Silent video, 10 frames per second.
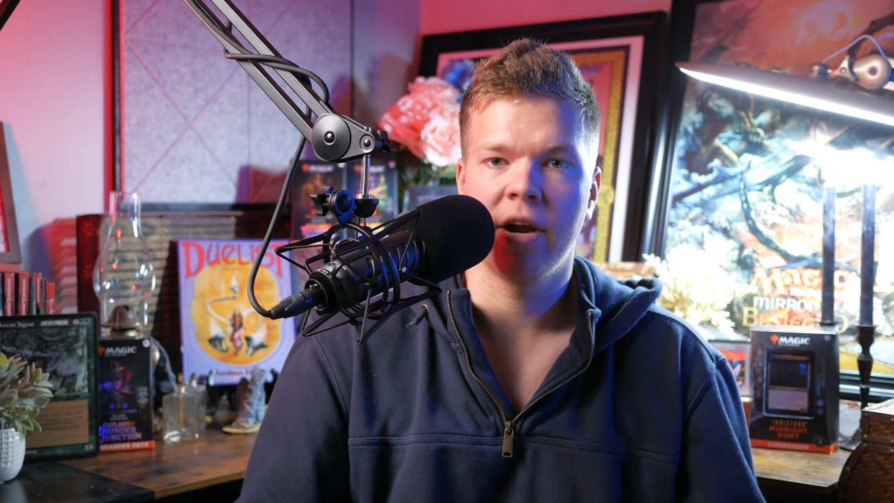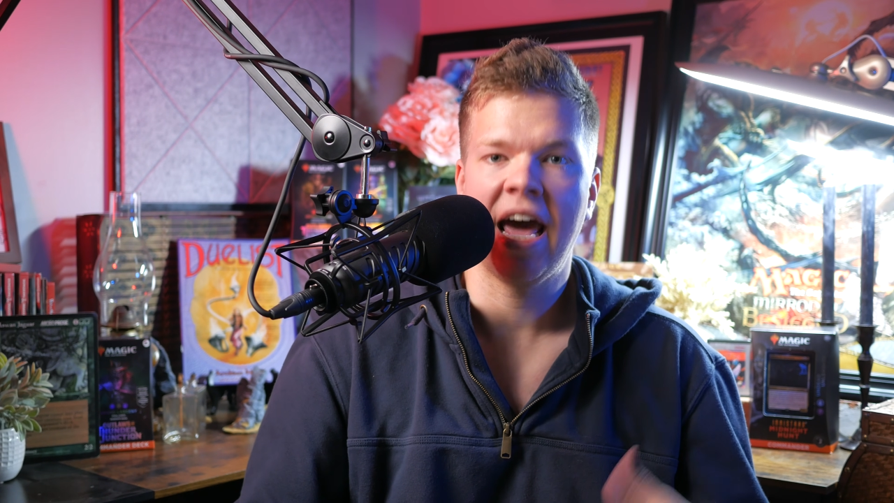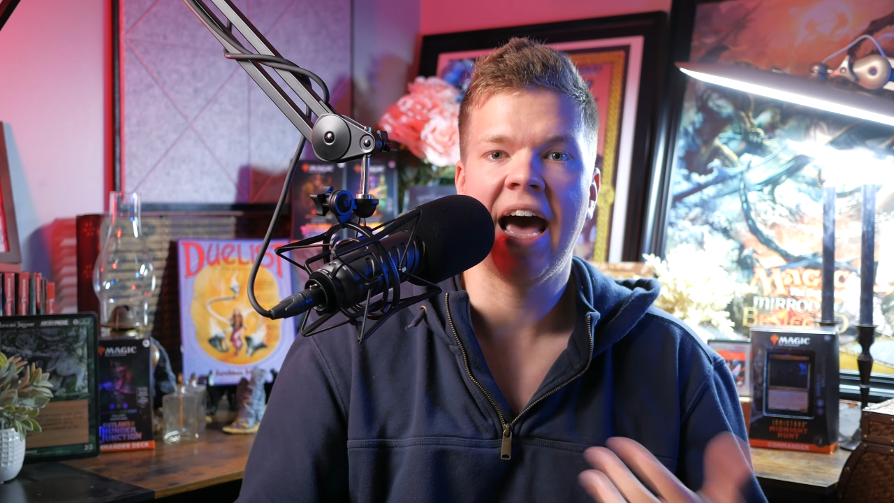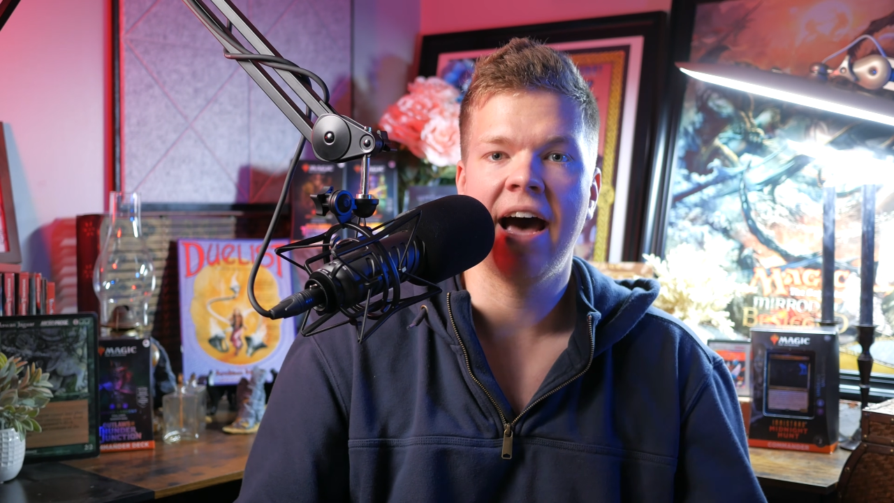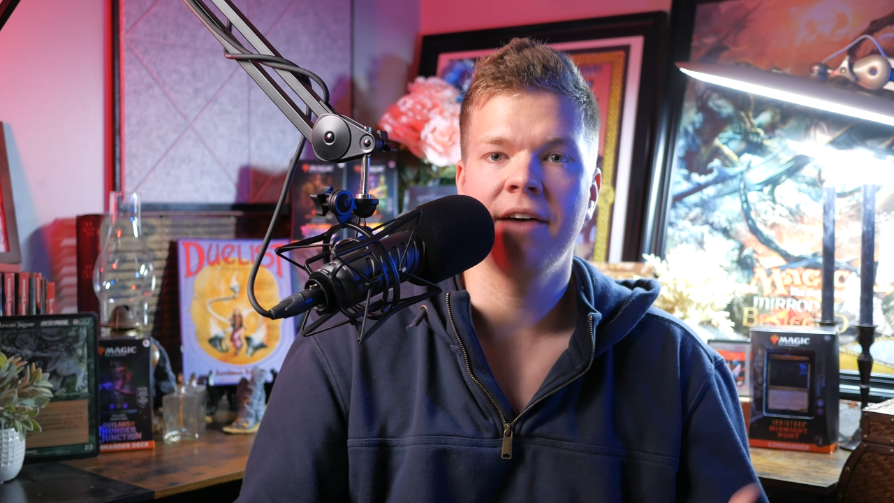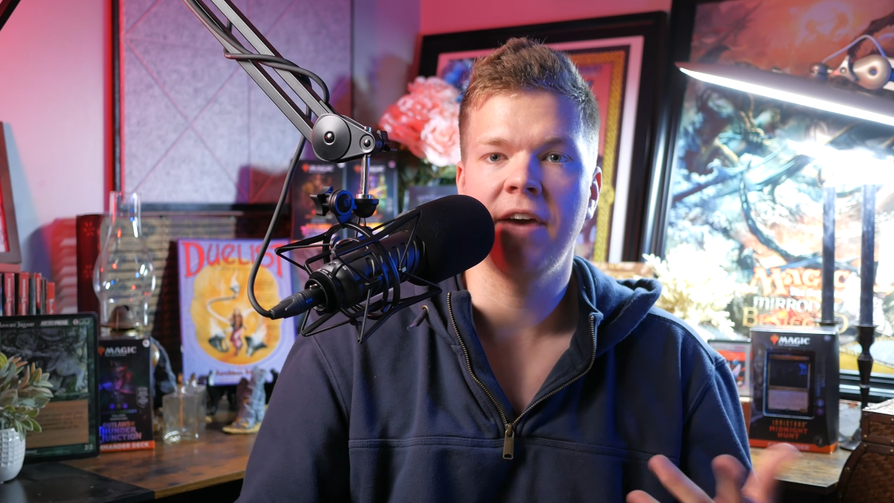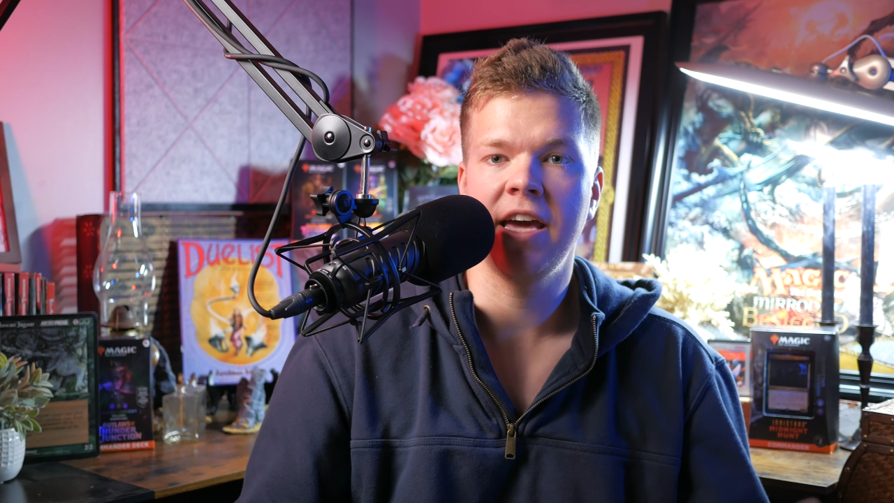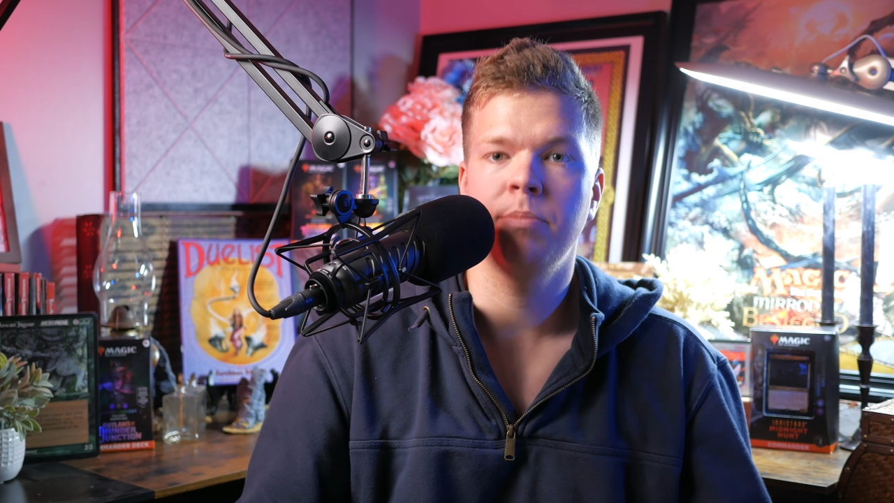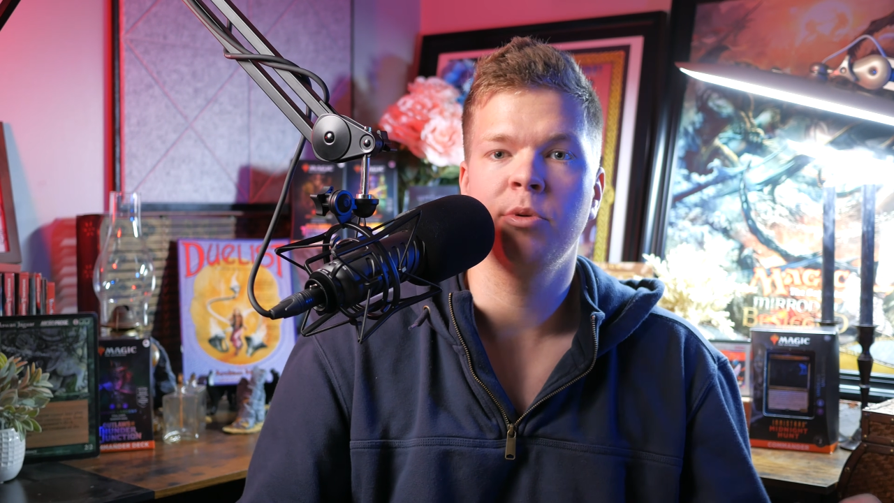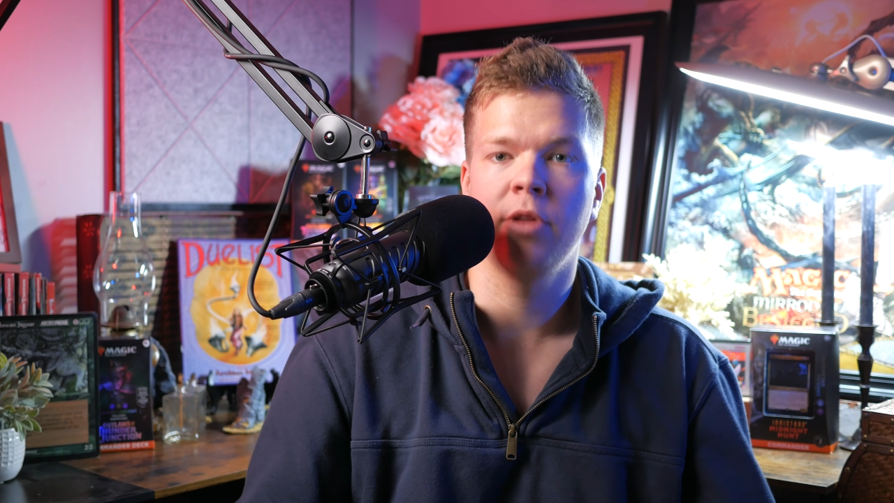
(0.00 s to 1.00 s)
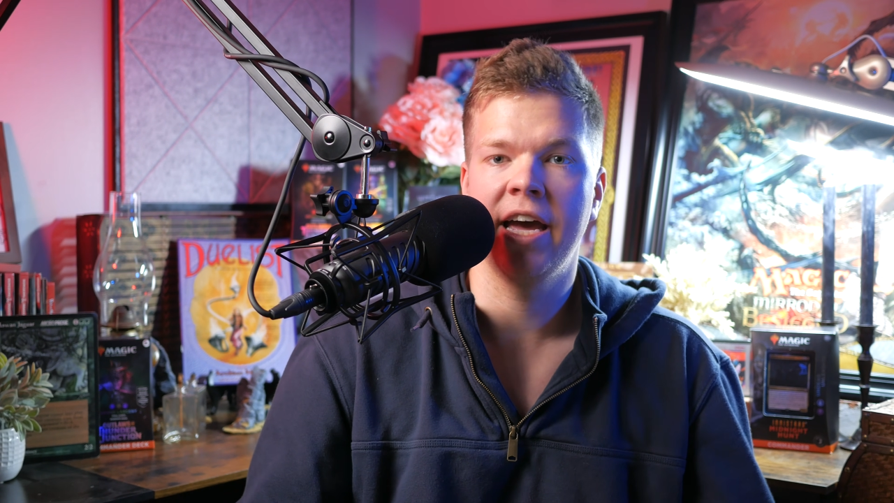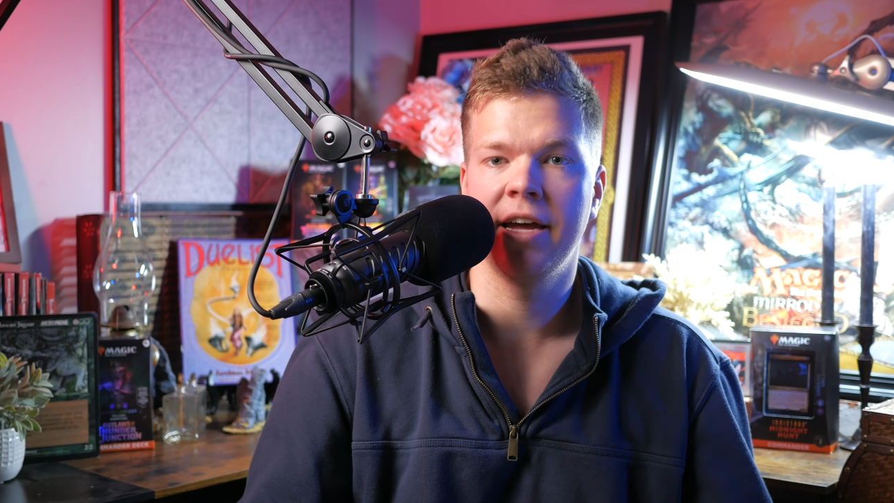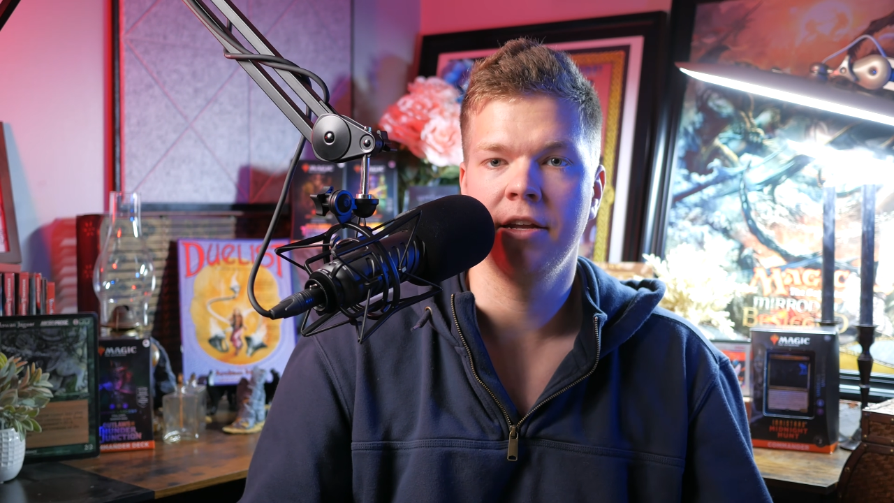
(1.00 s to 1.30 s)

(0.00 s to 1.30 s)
Have a plan